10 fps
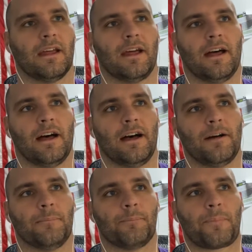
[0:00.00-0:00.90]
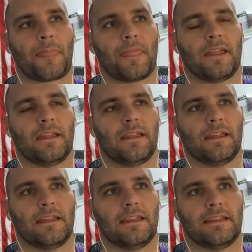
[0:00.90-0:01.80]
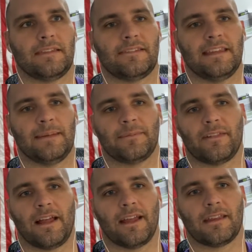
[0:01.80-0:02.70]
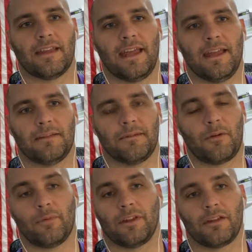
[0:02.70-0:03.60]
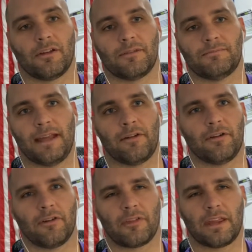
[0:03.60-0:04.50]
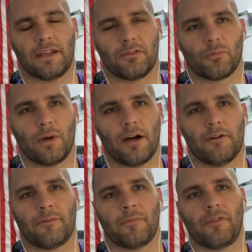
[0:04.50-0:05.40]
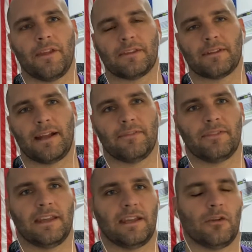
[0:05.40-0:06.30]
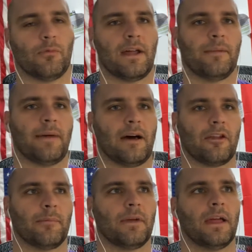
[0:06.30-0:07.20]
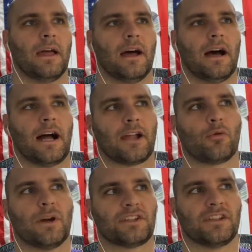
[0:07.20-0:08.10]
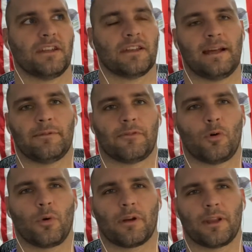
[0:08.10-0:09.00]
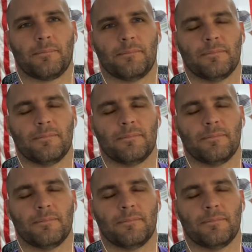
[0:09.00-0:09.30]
Um, he seems like a really good down to earth kid as well from the things that I've seen and read about him. I question at times if Oregon